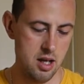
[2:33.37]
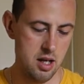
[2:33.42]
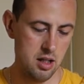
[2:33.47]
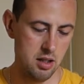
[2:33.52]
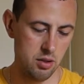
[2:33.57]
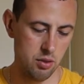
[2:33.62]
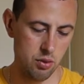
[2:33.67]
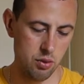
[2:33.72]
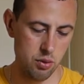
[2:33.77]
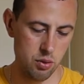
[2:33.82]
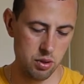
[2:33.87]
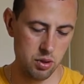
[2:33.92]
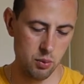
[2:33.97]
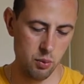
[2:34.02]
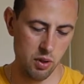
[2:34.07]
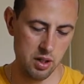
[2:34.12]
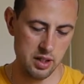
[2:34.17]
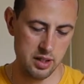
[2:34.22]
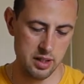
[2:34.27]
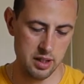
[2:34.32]
to good
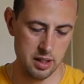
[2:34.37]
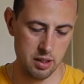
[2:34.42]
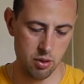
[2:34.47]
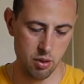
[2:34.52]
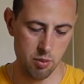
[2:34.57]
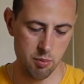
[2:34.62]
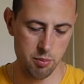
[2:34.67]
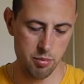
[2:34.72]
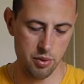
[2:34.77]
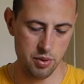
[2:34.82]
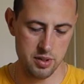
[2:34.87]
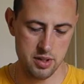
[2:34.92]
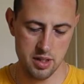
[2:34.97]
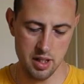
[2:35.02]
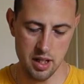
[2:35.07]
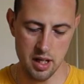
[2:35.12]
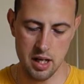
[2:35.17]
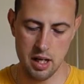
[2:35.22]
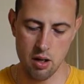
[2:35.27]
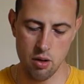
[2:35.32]
quality compost
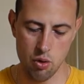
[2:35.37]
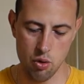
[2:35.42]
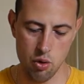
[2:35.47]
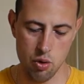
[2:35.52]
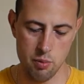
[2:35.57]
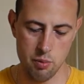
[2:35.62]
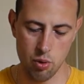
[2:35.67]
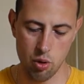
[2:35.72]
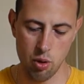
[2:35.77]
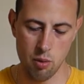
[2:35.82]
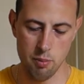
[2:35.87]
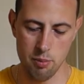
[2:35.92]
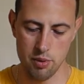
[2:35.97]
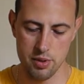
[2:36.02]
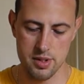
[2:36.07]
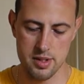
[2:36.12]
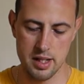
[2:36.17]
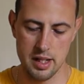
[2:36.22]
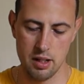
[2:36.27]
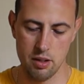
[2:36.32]
in home
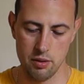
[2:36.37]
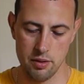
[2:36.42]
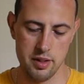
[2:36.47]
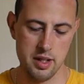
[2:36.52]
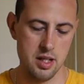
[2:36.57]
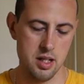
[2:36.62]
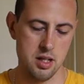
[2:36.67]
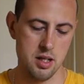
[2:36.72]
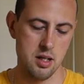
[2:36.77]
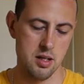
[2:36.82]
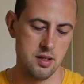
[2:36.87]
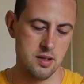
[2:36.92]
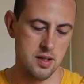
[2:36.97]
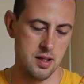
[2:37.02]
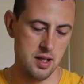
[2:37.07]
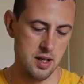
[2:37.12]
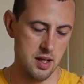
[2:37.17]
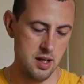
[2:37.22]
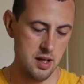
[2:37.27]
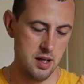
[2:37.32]
composting conditions.
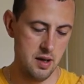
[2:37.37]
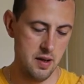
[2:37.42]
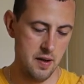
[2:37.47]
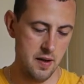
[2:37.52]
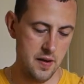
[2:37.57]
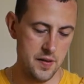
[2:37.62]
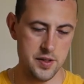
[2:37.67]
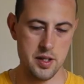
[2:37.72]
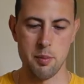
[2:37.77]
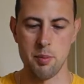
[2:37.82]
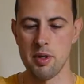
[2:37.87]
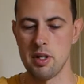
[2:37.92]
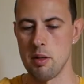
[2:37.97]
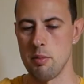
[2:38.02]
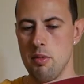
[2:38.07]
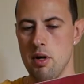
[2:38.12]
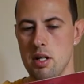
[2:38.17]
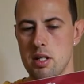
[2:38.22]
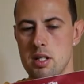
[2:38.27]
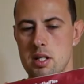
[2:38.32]
So pretty
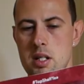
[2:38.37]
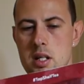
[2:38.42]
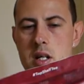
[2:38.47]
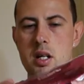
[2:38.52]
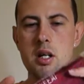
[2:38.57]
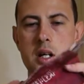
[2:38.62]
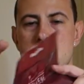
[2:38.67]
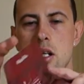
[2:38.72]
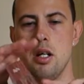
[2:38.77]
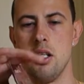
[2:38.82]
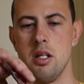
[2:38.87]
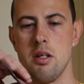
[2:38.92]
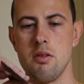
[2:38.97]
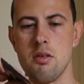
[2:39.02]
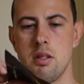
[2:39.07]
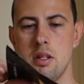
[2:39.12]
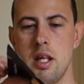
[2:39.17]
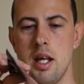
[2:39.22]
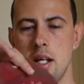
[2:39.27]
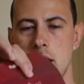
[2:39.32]
much you
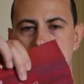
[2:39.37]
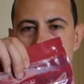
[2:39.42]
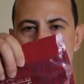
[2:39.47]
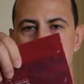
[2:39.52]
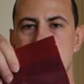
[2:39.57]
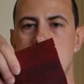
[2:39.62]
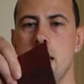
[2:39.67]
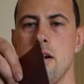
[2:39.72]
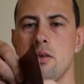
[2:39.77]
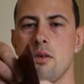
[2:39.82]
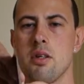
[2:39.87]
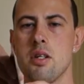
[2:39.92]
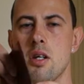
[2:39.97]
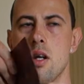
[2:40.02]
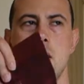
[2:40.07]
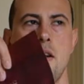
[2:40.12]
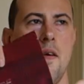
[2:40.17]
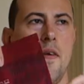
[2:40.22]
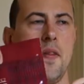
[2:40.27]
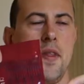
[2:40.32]
take this pouch
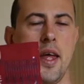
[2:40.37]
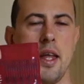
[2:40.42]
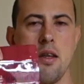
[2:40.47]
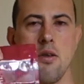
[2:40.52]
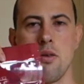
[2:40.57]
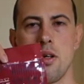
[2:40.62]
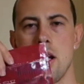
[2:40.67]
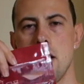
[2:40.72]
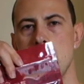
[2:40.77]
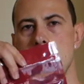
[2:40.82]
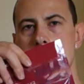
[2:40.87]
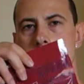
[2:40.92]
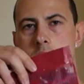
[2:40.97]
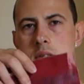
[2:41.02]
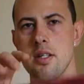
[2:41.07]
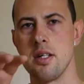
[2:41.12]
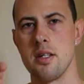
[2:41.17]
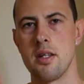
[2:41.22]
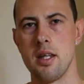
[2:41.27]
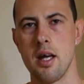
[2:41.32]
and you can use
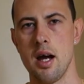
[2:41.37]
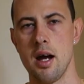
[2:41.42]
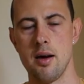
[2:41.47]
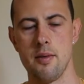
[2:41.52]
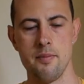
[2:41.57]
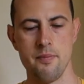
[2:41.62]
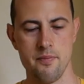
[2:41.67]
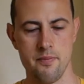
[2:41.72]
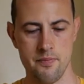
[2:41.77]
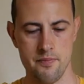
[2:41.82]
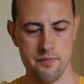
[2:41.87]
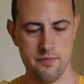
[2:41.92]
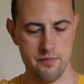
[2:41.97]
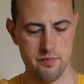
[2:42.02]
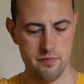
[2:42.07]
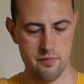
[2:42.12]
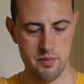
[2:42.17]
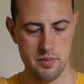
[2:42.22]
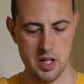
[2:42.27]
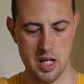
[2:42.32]
it
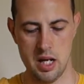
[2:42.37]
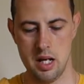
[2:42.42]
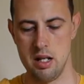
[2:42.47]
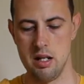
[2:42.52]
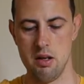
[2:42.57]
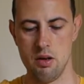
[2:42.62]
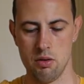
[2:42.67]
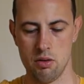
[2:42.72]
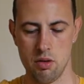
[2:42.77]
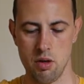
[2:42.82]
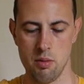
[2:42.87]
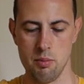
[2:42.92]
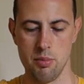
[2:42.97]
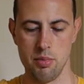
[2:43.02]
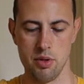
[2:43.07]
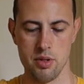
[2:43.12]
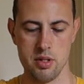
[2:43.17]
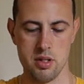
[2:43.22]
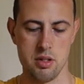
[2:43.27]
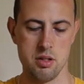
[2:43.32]
in your
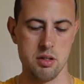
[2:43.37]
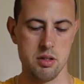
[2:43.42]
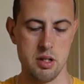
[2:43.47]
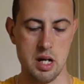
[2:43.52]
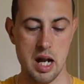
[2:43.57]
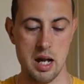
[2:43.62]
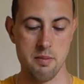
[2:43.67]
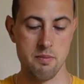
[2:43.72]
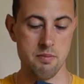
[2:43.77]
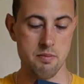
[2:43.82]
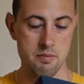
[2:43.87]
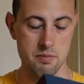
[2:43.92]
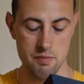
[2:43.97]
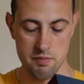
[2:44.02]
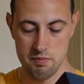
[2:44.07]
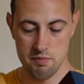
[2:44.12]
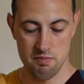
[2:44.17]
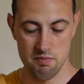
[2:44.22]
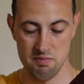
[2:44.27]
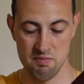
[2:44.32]
compost to
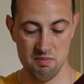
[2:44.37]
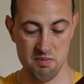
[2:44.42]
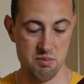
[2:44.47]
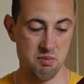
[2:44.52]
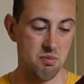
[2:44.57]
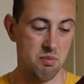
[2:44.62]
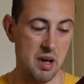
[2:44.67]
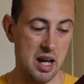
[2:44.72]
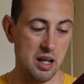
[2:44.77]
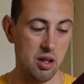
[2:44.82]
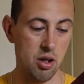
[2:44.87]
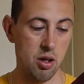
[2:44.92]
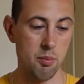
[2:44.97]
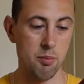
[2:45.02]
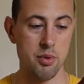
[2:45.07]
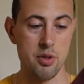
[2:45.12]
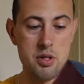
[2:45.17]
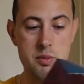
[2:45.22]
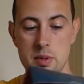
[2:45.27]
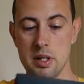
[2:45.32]
make
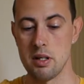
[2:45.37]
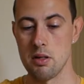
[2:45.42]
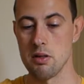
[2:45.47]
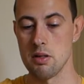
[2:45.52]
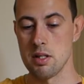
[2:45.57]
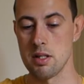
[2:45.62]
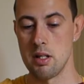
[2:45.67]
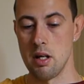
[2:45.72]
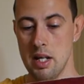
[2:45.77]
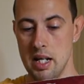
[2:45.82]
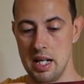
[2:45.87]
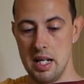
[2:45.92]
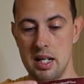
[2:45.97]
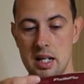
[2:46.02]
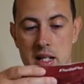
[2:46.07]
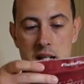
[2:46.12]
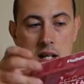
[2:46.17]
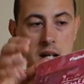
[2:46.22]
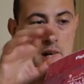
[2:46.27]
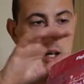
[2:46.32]
compost, because the
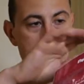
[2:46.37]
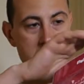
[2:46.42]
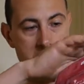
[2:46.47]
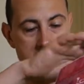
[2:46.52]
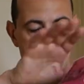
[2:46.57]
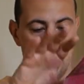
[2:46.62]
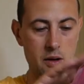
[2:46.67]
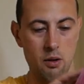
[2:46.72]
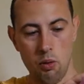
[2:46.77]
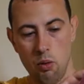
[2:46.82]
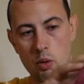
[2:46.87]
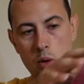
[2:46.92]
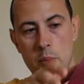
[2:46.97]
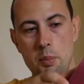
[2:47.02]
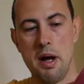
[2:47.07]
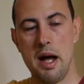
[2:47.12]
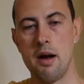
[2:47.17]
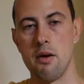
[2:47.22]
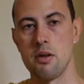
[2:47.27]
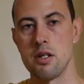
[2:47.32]
ink and the whole
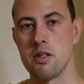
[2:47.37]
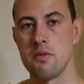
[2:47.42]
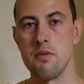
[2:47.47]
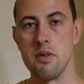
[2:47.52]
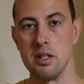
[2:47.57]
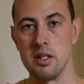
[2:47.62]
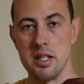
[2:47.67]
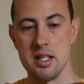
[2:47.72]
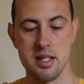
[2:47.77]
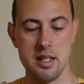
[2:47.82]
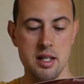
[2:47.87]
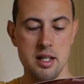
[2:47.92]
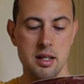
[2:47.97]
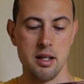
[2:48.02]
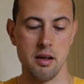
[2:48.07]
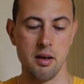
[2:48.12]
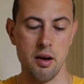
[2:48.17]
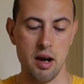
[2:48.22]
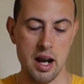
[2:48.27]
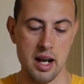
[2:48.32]
pouch will
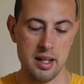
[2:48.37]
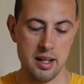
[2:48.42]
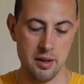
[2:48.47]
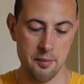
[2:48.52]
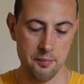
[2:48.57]
disintegrate.